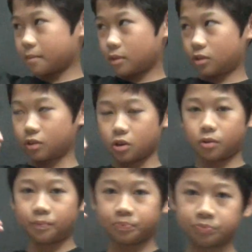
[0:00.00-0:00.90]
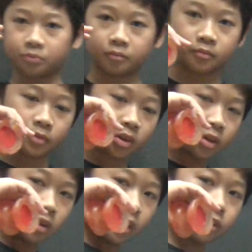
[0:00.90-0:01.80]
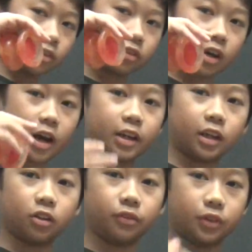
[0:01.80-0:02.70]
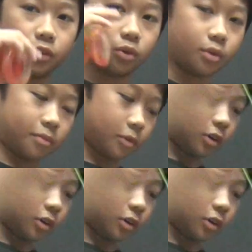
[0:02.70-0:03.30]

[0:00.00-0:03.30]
So here's a side angle view of